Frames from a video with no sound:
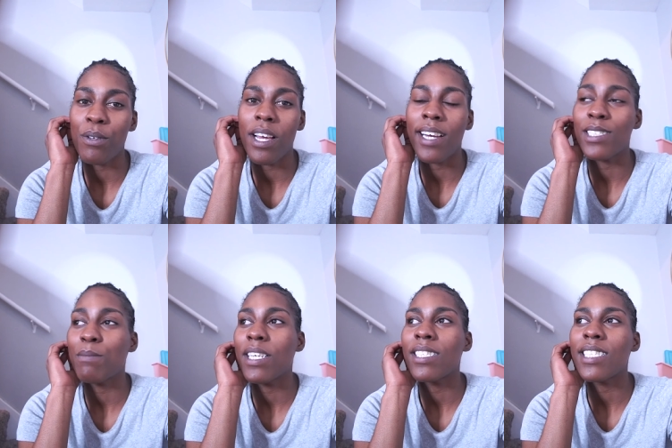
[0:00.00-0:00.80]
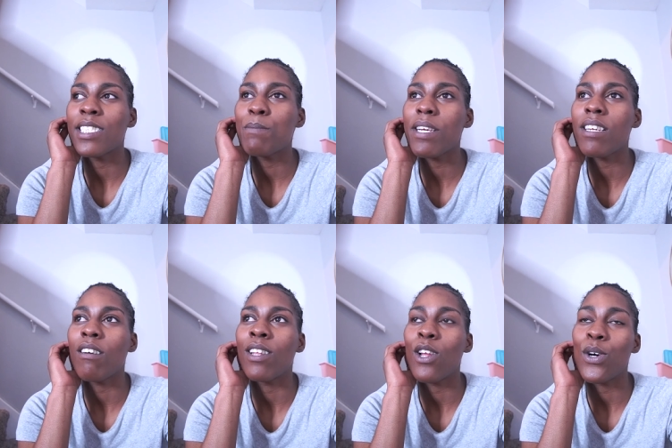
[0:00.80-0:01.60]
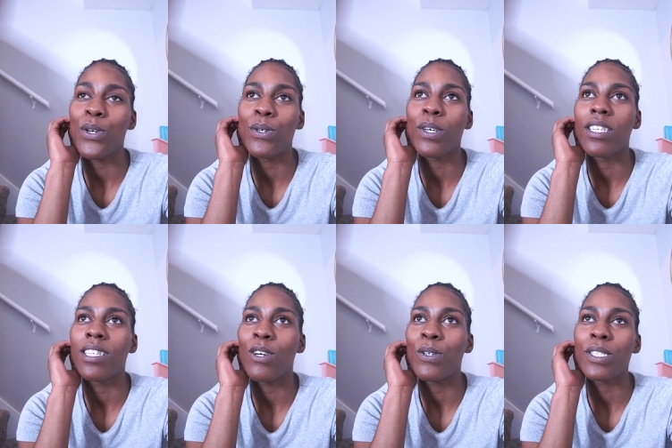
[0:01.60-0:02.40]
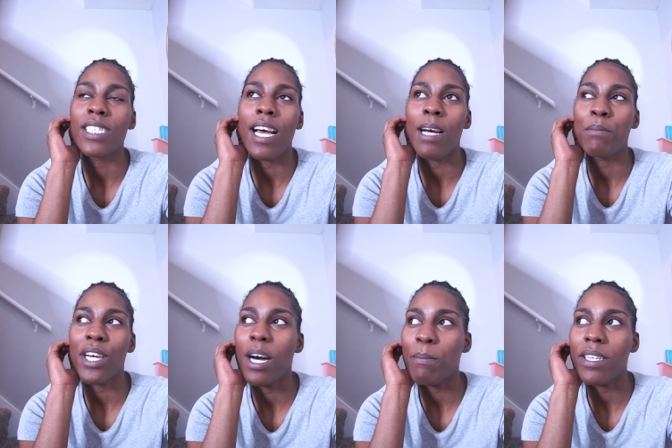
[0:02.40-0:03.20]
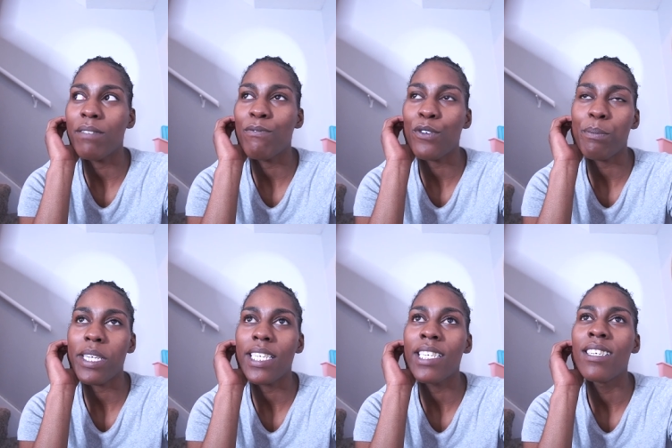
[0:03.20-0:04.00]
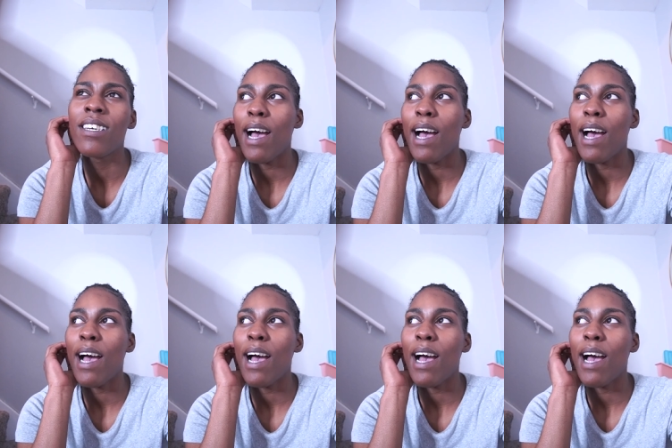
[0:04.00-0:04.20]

guys because it's been a long time coming for me.